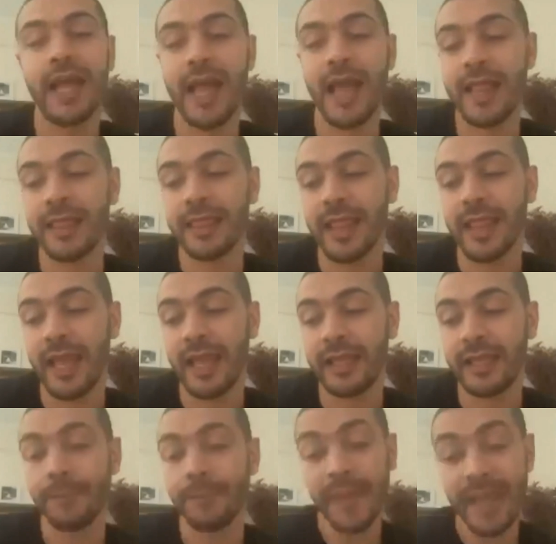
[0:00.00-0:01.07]
and
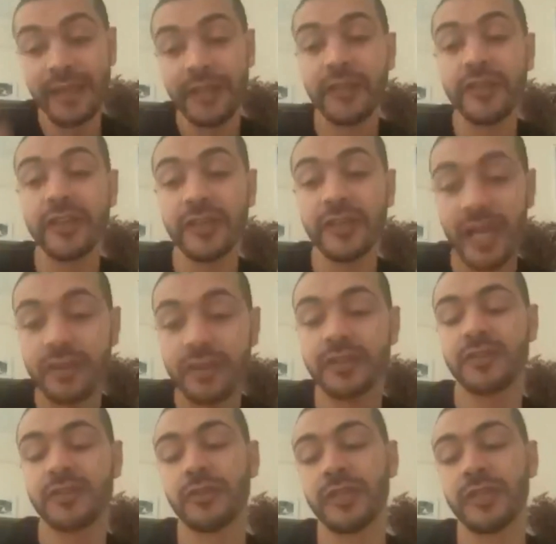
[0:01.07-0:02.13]
like making
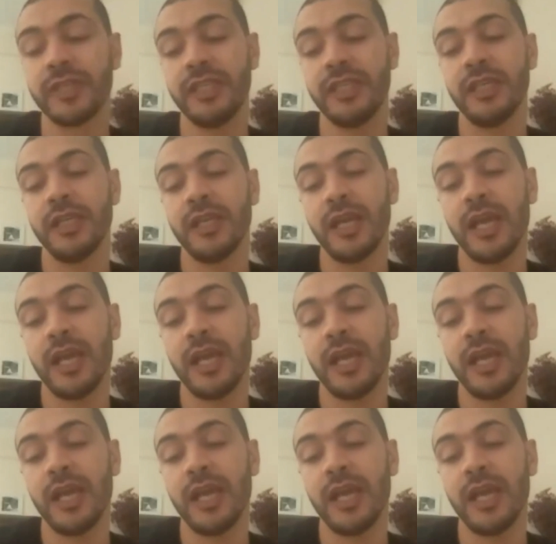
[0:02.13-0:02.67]
another story